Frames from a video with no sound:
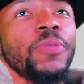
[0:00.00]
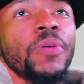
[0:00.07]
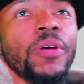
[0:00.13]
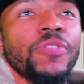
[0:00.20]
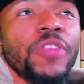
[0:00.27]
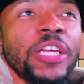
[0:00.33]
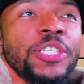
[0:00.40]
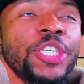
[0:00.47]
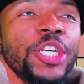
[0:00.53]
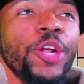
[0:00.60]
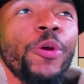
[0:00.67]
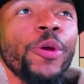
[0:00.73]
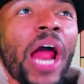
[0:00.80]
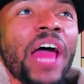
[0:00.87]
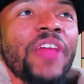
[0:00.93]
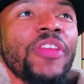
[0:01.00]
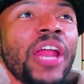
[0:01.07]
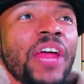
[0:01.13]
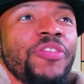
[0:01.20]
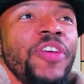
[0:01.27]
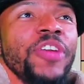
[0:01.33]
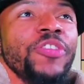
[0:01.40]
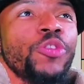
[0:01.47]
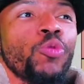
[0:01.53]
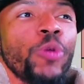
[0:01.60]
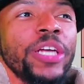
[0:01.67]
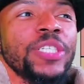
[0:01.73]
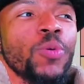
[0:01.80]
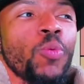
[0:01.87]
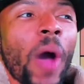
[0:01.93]
The incendiary, and I think the
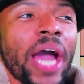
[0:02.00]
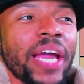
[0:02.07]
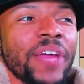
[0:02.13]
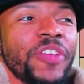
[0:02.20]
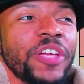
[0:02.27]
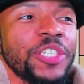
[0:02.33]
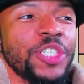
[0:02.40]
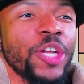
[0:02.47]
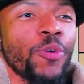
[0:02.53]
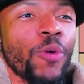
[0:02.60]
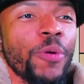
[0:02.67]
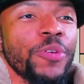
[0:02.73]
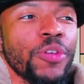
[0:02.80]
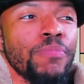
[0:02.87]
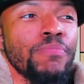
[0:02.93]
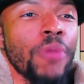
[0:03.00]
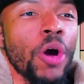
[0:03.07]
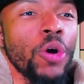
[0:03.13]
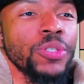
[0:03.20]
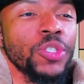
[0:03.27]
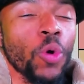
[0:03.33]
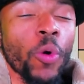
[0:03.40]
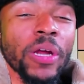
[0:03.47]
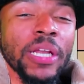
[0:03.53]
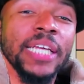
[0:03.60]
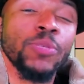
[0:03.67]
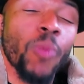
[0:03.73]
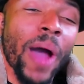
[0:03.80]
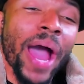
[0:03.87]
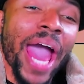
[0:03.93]
reason why I get the incendiary the most, or at
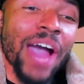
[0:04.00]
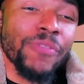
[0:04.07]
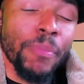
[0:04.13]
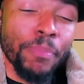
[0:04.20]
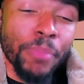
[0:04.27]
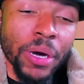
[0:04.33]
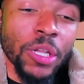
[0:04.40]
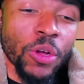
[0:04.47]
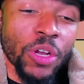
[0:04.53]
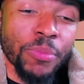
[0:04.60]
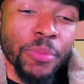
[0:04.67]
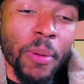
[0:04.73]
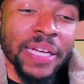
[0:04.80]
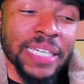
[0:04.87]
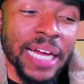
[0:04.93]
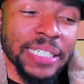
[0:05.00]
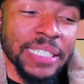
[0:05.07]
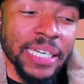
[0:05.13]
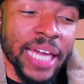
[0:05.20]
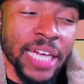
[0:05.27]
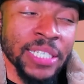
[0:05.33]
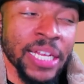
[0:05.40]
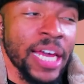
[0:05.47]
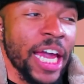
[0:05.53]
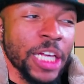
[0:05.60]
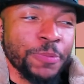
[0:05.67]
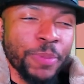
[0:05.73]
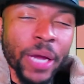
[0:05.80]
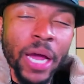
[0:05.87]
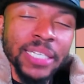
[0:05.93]
least why I have a buttload of them in my attaché case, is
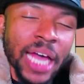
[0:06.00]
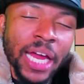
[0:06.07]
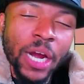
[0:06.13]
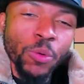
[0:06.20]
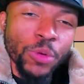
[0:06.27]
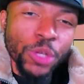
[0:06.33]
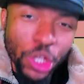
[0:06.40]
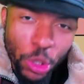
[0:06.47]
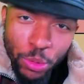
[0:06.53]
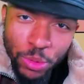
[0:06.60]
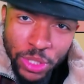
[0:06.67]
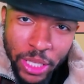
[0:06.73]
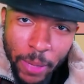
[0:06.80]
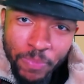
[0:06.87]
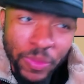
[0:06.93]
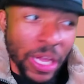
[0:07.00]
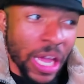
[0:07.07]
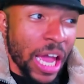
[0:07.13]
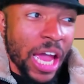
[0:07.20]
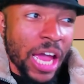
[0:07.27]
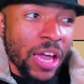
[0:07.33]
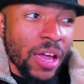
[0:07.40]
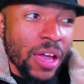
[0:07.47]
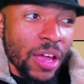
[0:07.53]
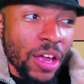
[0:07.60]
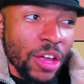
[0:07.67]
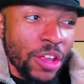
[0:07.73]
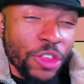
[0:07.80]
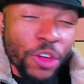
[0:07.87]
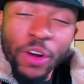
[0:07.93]
because I don't use them.
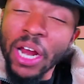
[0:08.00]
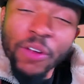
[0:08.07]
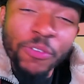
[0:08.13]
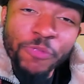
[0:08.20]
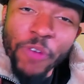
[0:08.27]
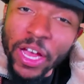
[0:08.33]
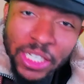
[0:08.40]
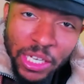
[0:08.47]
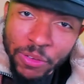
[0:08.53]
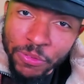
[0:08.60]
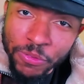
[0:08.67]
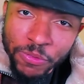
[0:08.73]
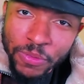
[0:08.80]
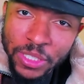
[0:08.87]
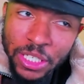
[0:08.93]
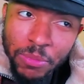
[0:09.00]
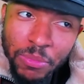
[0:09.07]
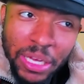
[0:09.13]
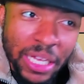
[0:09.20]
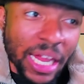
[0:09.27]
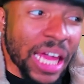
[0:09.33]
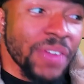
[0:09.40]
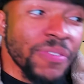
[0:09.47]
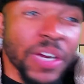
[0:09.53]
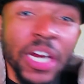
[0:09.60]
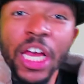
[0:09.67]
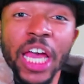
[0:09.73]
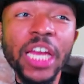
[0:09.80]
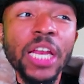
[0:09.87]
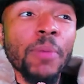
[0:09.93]
They're not effective to me. Like even
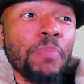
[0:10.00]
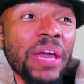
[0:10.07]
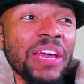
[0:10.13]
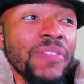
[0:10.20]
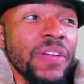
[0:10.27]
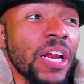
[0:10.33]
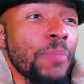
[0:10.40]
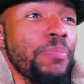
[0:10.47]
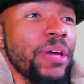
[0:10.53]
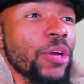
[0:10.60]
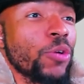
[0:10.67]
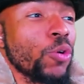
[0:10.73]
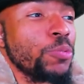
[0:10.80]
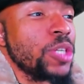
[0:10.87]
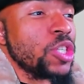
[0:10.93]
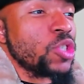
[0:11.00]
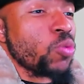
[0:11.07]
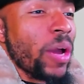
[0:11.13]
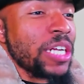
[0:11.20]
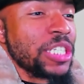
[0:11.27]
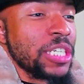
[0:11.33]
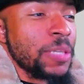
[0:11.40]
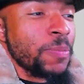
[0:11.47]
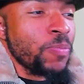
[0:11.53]
in a big group situation,